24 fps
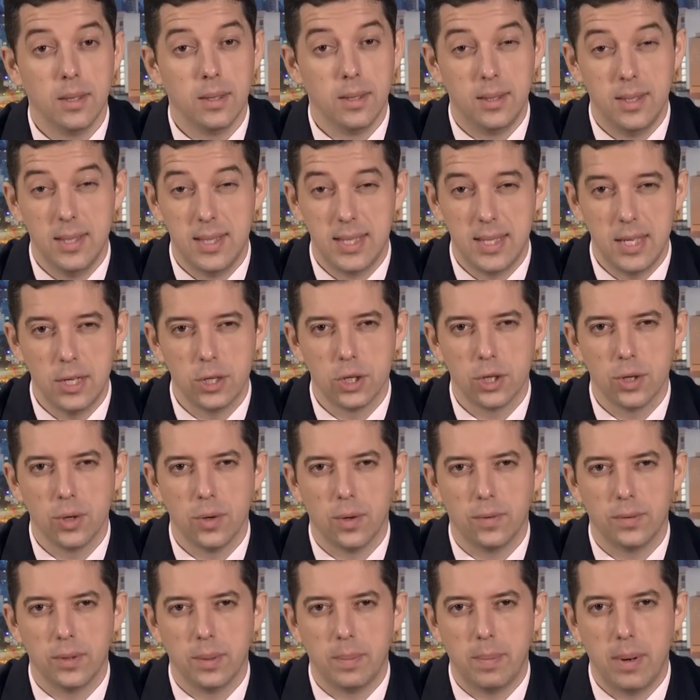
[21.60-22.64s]
The decision
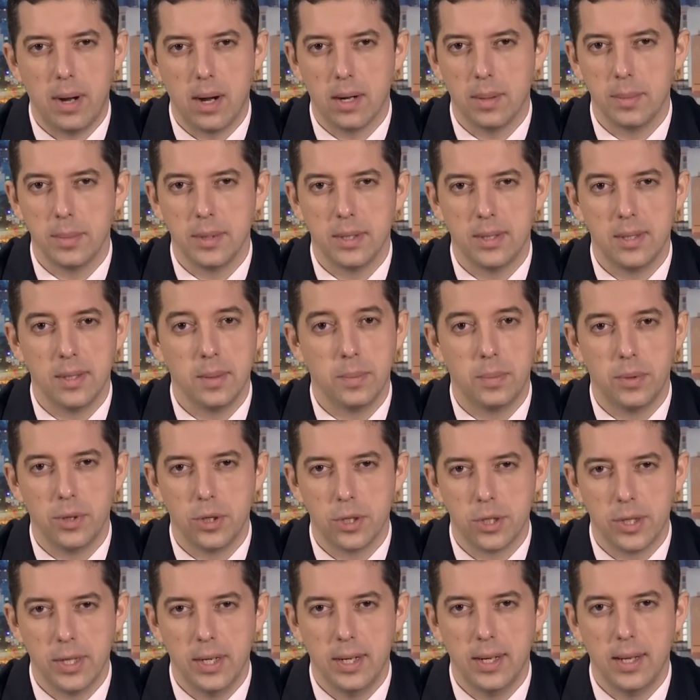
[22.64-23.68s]
of the parliament in
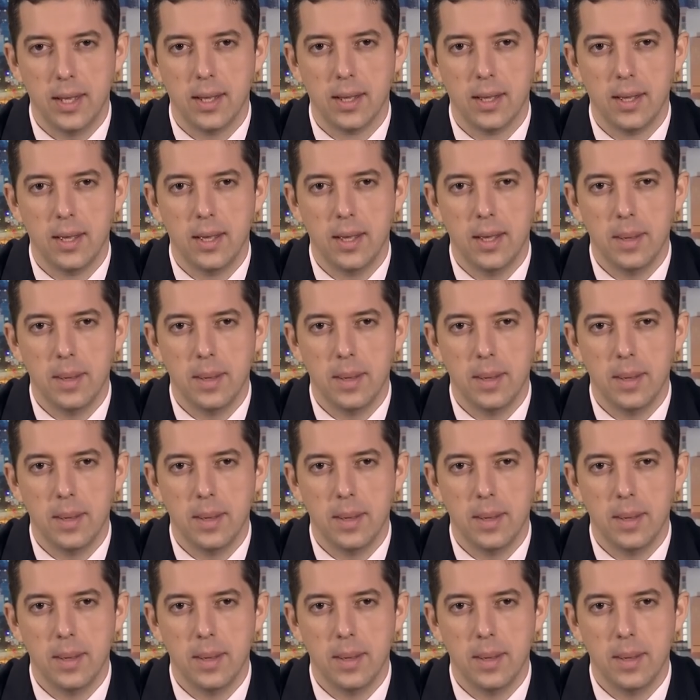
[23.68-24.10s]
Pristina,